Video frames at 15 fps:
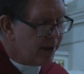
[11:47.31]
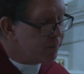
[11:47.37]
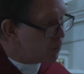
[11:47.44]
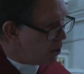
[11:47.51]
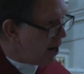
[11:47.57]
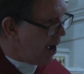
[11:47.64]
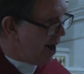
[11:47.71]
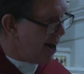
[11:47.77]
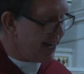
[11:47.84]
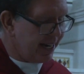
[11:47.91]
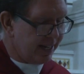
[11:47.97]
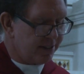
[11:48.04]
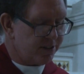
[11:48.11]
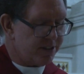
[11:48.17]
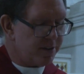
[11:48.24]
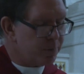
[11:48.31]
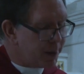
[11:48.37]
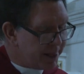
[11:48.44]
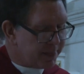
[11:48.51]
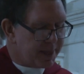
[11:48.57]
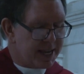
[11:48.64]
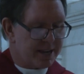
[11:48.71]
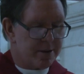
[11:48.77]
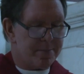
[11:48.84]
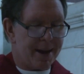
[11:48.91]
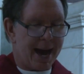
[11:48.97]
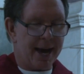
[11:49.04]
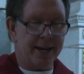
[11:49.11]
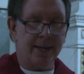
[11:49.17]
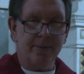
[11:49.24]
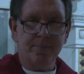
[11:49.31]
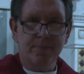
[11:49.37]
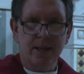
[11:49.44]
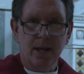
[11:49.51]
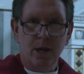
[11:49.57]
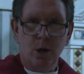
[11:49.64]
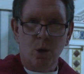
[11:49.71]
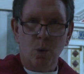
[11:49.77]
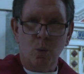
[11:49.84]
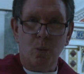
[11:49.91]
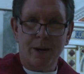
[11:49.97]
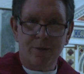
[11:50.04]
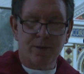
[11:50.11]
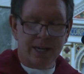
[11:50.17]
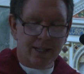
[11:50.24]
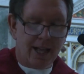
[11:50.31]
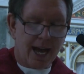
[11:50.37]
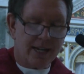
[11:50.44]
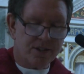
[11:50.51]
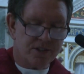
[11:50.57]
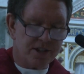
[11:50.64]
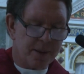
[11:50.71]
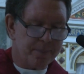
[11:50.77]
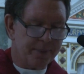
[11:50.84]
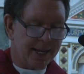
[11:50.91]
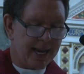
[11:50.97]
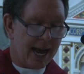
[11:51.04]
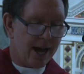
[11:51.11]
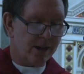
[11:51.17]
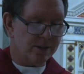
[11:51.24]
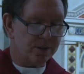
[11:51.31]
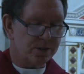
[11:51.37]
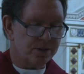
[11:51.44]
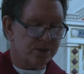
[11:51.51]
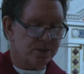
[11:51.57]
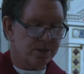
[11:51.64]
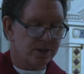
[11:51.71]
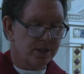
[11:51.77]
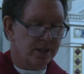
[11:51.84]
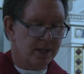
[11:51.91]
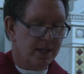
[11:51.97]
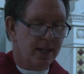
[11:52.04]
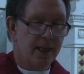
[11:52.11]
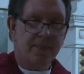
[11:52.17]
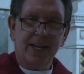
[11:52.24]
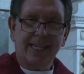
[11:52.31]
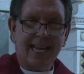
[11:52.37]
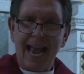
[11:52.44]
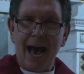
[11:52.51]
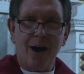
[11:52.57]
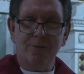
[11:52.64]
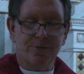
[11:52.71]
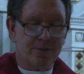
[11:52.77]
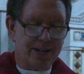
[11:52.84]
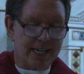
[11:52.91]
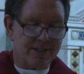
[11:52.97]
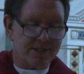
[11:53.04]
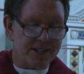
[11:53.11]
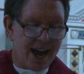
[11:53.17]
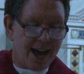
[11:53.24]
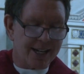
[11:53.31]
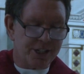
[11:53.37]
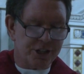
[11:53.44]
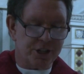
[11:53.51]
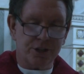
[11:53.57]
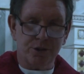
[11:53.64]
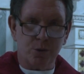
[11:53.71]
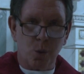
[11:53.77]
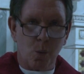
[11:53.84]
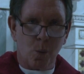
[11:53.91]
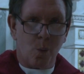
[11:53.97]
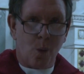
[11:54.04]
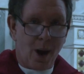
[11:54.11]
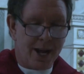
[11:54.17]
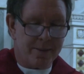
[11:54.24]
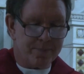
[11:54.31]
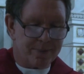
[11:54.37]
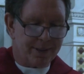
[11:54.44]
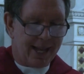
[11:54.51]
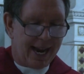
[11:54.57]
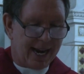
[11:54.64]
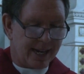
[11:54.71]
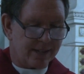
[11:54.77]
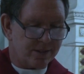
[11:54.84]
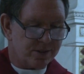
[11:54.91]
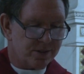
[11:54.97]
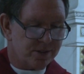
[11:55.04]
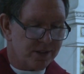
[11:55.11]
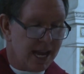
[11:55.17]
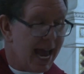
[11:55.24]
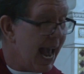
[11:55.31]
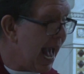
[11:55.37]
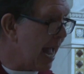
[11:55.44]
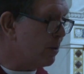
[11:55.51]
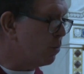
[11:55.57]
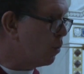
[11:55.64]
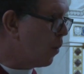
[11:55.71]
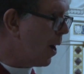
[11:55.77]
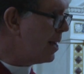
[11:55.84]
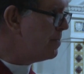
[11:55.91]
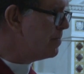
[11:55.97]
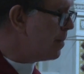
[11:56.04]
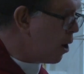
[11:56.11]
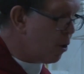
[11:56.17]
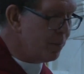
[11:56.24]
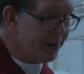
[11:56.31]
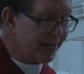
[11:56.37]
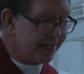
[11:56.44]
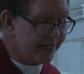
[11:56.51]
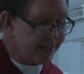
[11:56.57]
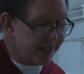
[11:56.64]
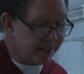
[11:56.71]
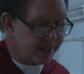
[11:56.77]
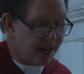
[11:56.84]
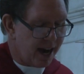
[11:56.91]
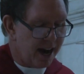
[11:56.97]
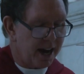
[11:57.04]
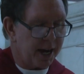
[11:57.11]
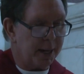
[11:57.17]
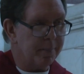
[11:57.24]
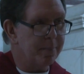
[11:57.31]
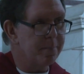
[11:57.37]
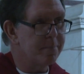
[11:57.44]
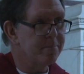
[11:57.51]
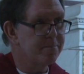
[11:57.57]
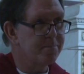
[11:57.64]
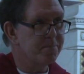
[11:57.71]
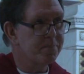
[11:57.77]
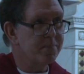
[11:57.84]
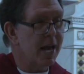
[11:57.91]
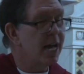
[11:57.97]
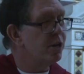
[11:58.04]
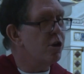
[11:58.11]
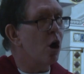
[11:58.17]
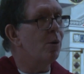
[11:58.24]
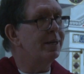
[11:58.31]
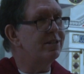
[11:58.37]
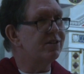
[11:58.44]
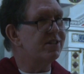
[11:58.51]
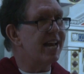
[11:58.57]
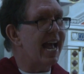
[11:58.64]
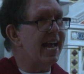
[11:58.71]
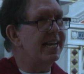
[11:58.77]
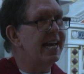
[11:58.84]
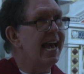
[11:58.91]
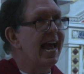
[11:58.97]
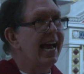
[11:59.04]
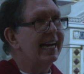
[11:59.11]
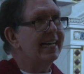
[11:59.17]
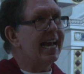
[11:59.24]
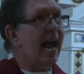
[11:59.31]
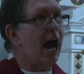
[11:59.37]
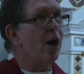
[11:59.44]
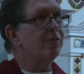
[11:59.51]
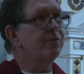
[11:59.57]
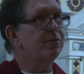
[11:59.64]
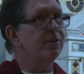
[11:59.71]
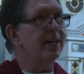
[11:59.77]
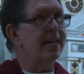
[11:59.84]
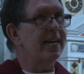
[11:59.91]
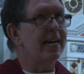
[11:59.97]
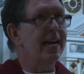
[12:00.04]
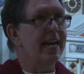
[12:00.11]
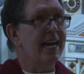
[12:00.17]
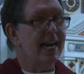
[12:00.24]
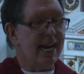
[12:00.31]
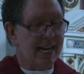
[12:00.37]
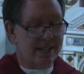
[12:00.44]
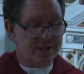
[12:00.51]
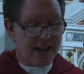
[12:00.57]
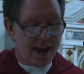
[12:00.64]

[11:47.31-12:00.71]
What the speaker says: we're honest, if we think about it, we realize something else. That Calvary is not just one place at one moment in time. No, instead, Calvary is